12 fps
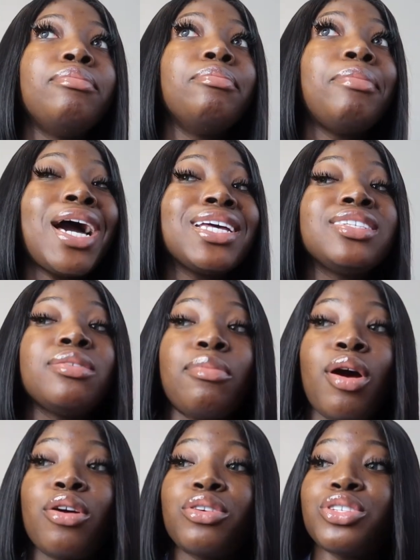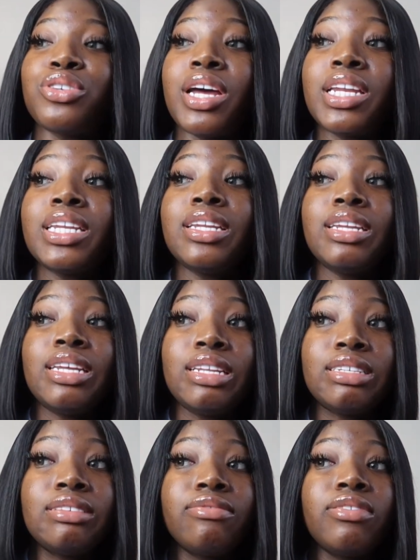by tomorrow, so I
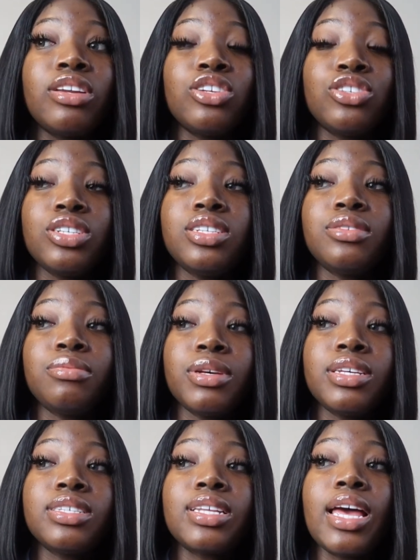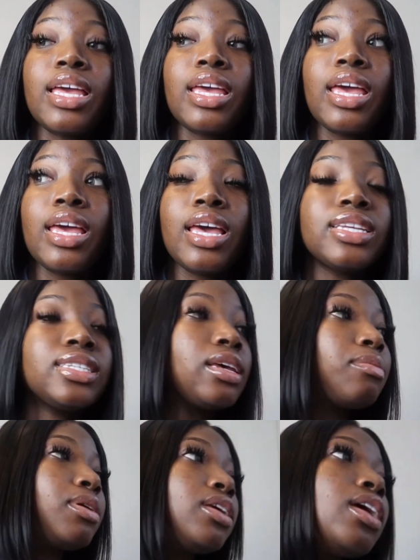need to finish these wigs like
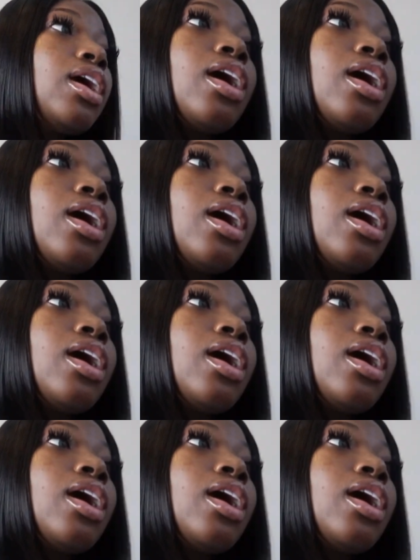ASAP.